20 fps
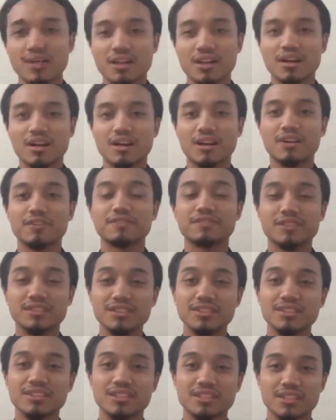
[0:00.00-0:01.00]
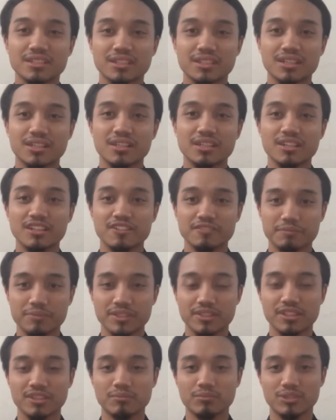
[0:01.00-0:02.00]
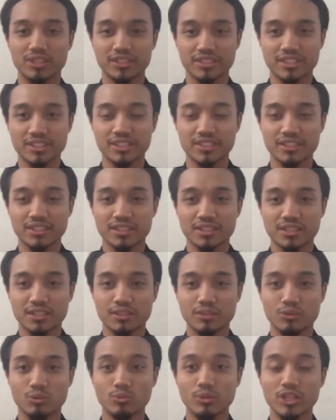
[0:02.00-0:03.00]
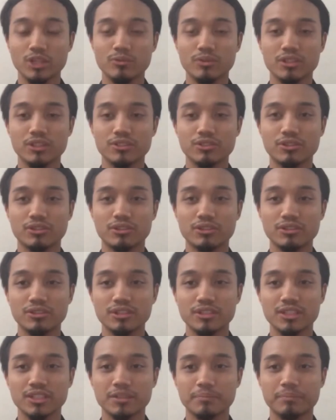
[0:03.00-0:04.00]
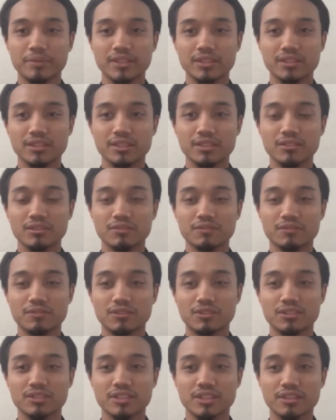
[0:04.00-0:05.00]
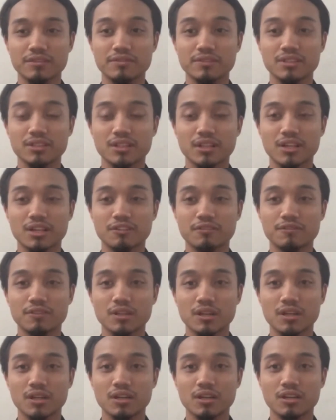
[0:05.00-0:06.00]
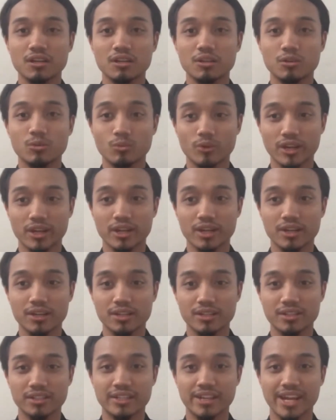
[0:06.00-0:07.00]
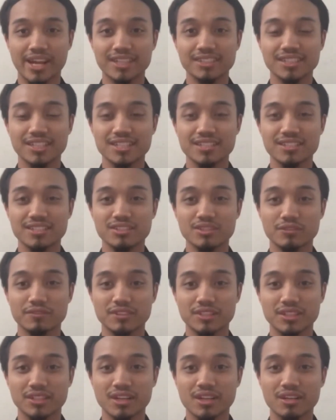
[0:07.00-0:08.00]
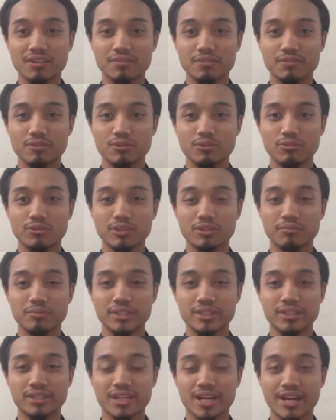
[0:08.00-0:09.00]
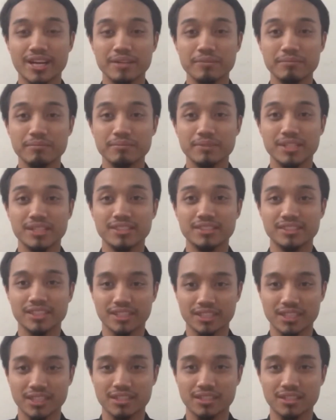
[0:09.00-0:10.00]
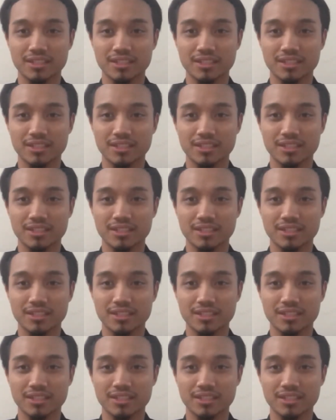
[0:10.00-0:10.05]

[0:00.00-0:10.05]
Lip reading: After the data have been tabulated, we will draw the pattern of noise level graph, where the x-axis of the graph will be time in second,